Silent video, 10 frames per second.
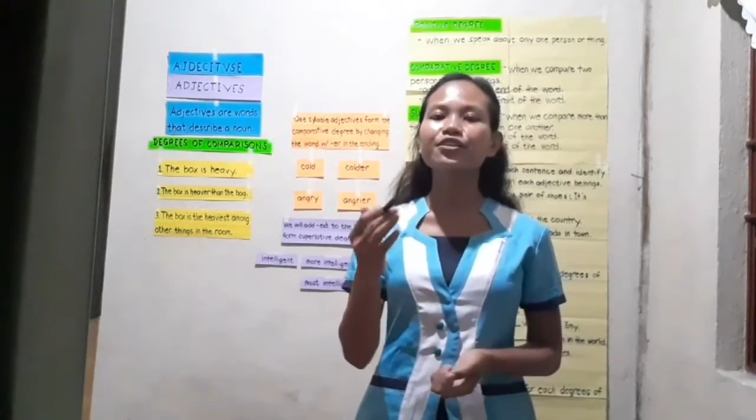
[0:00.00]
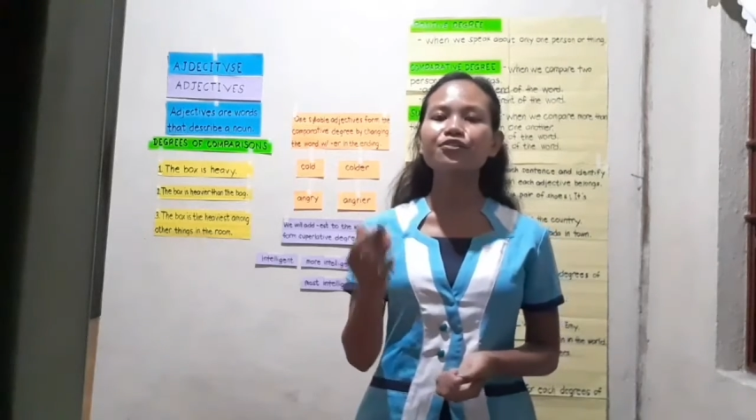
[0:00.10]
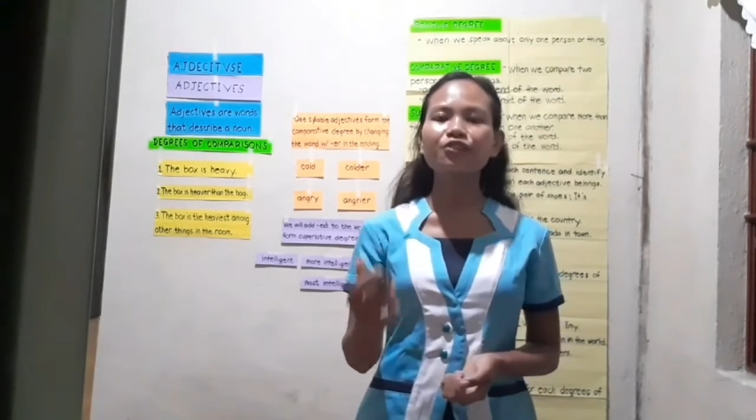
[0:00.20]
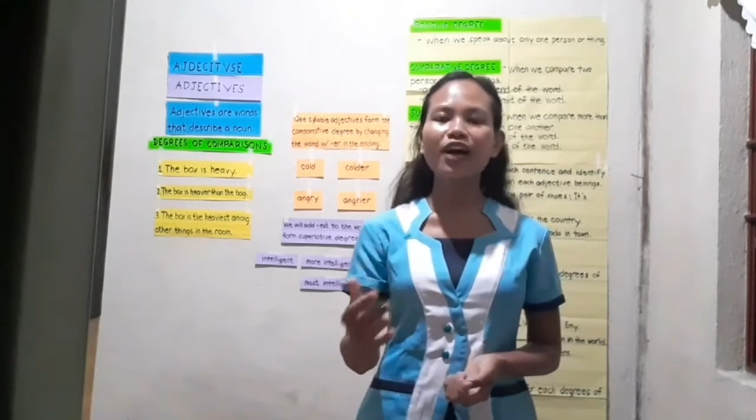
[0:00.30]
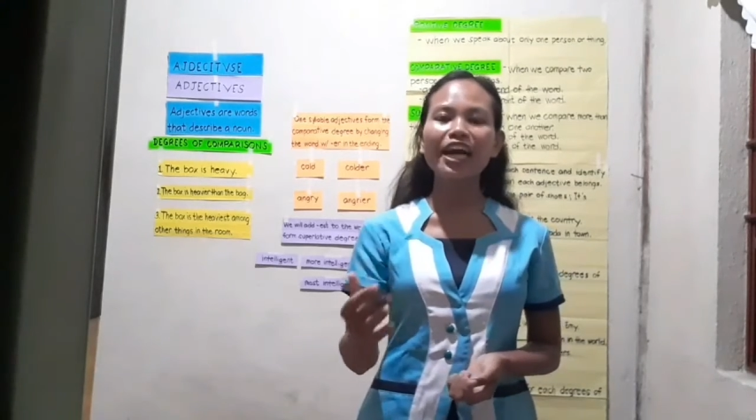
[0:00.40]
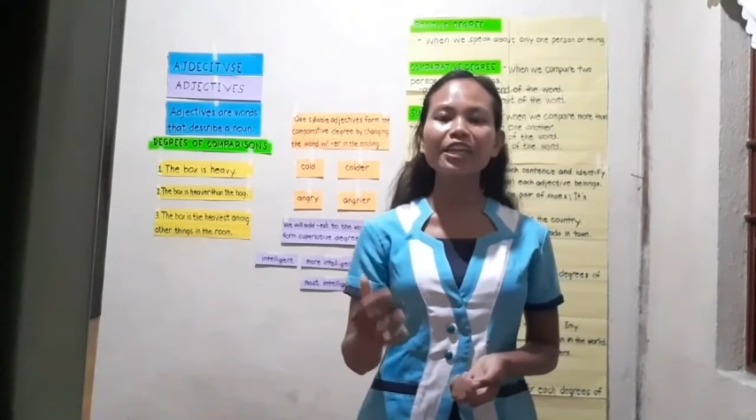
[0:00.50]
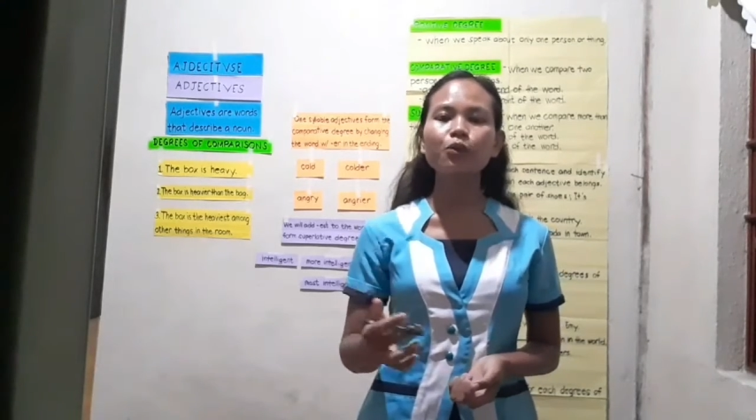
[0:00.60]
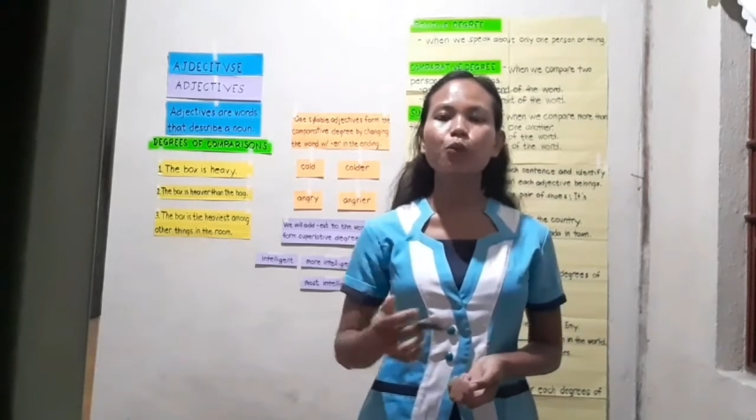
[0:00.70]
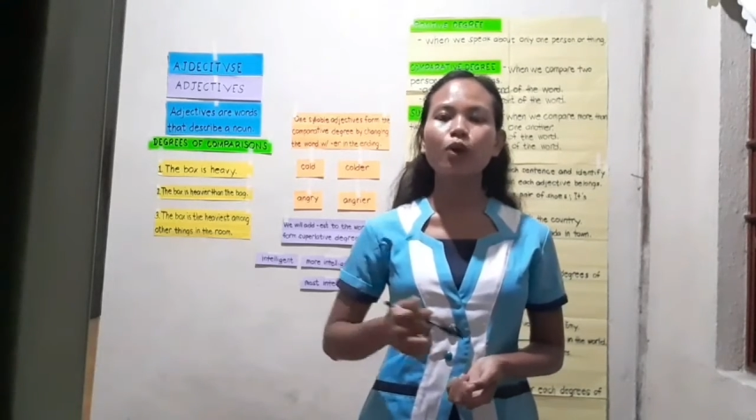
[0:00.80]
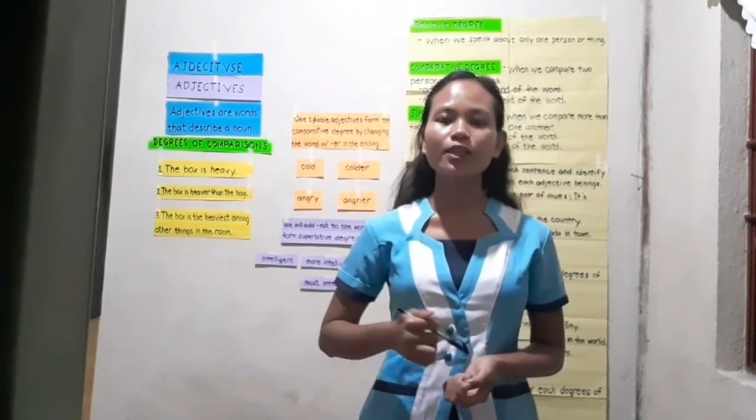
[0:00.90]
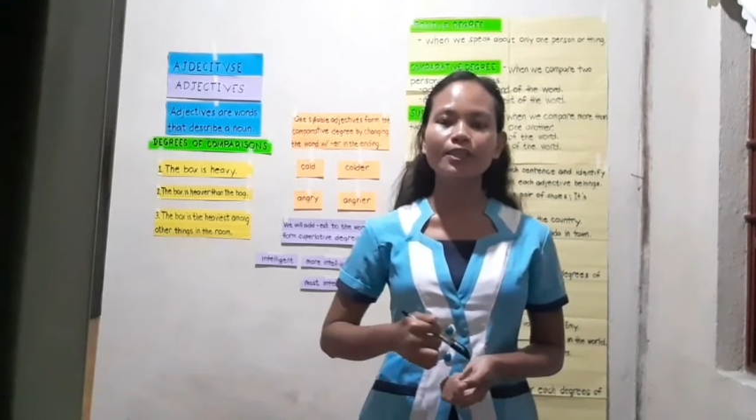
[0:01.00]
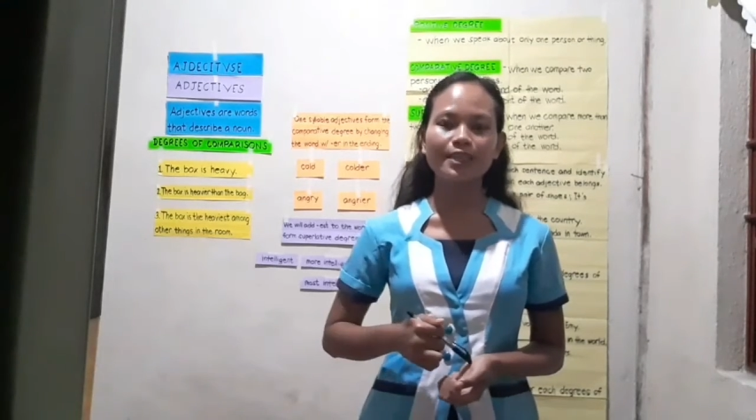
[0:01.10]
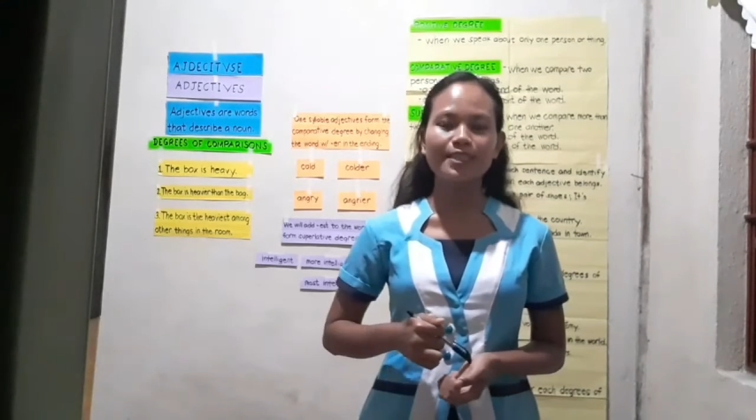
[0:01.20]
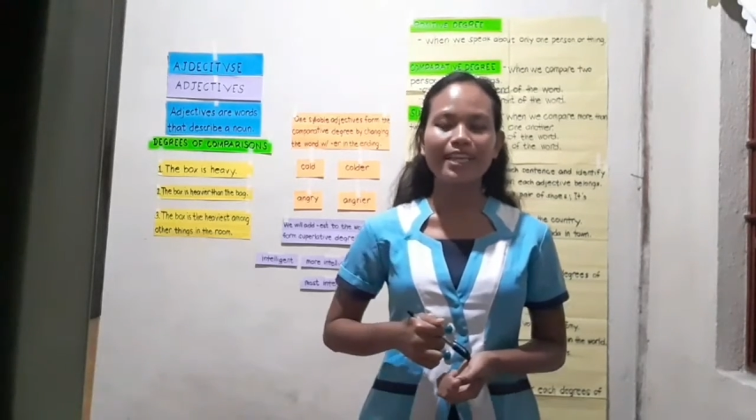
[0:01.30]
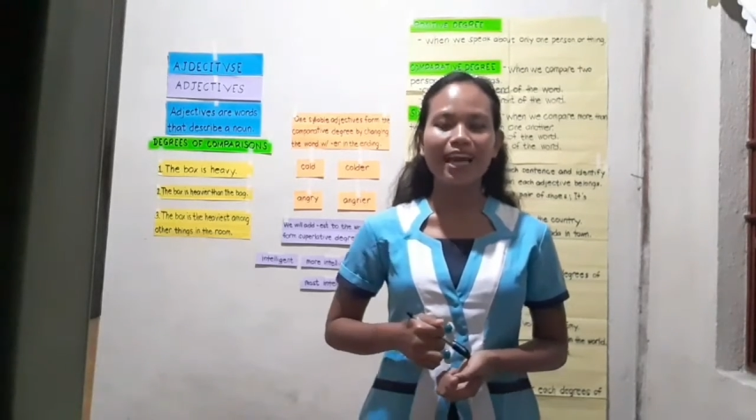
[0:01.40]
Define what
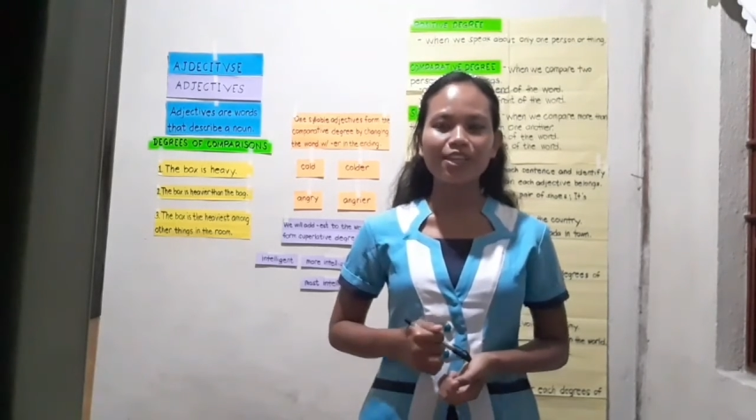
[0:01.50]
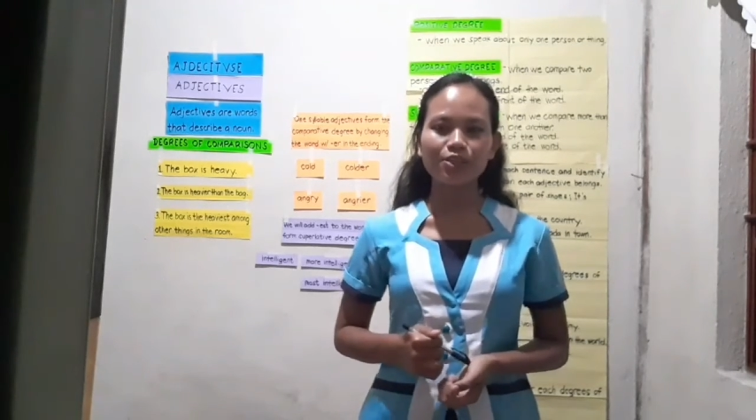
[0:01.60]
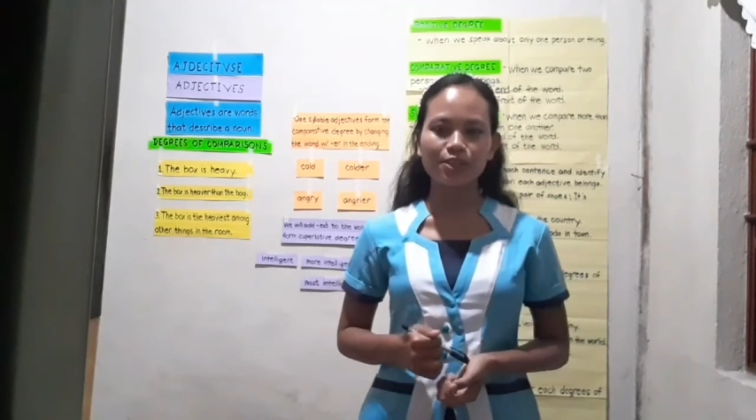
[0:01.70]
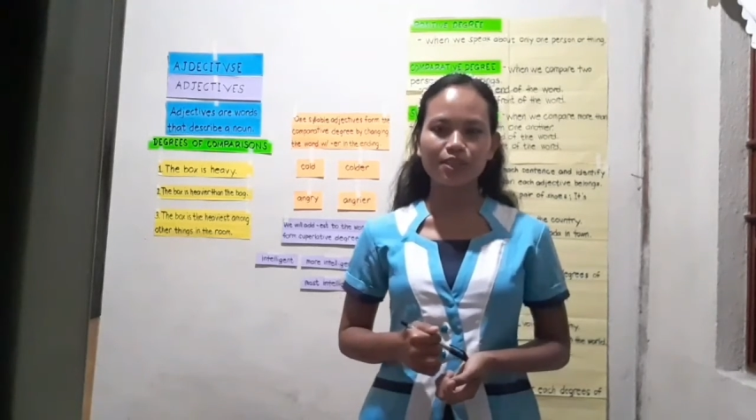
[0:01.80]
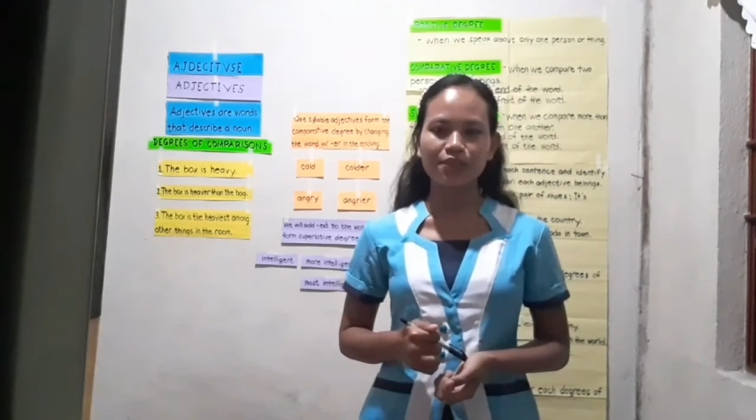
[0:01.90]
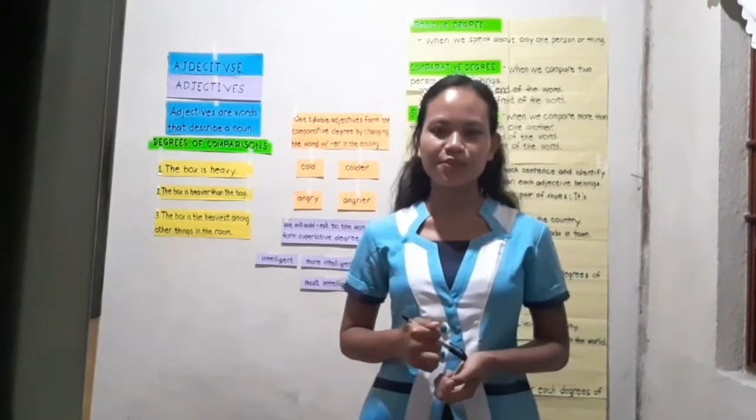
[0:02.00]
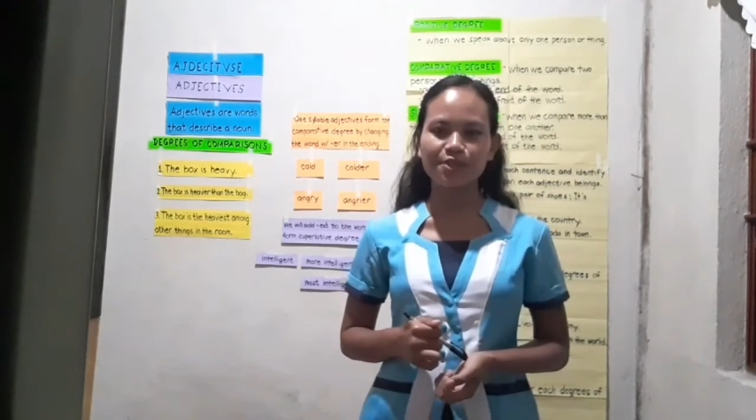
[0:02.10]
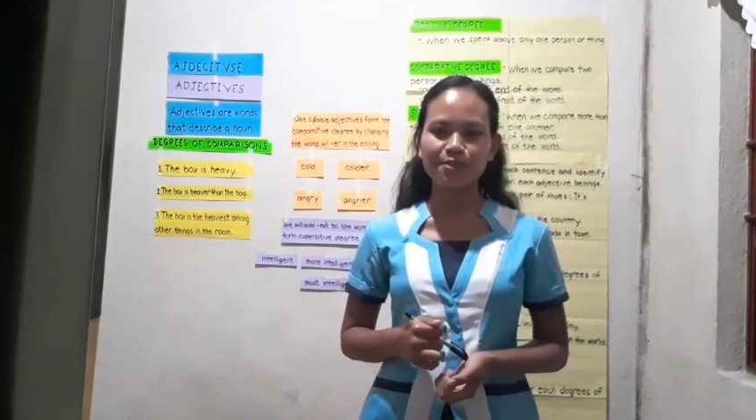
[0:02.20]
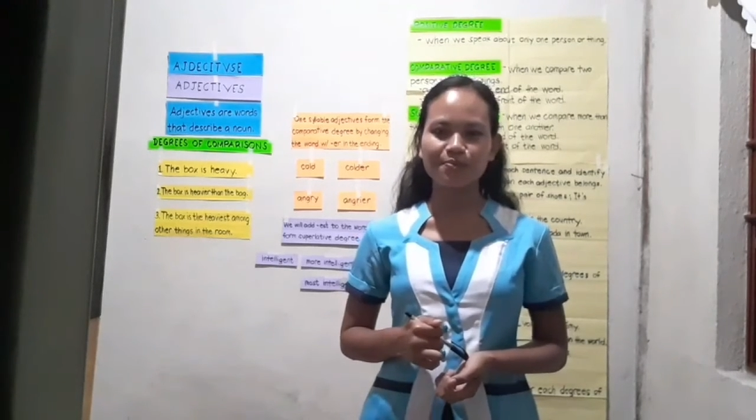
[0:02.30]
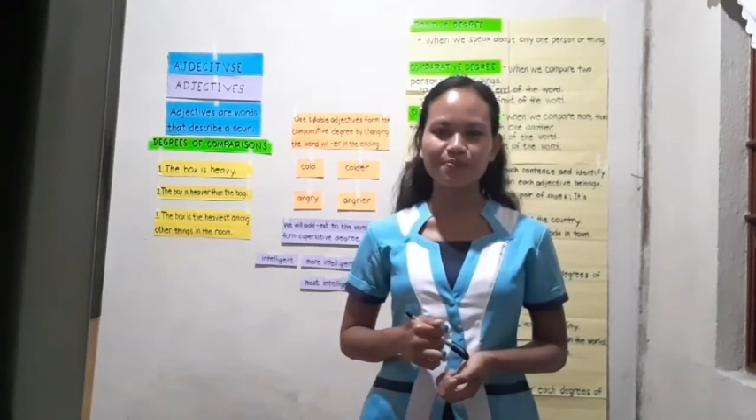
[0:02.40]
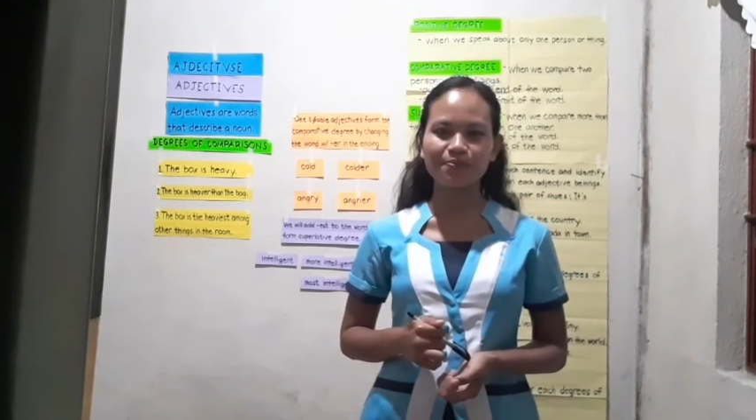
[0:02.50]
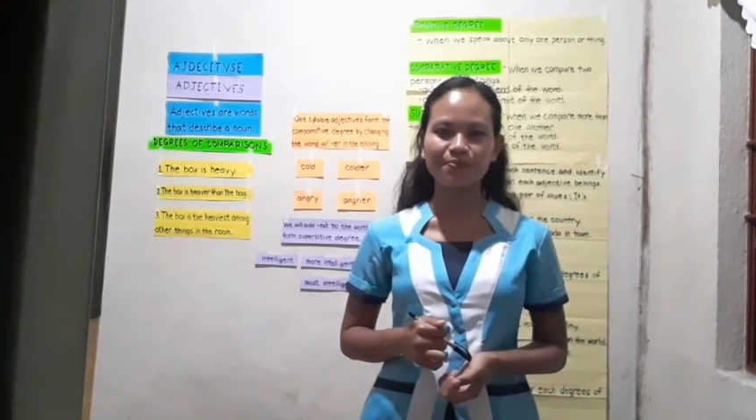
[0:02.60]
is adjectives.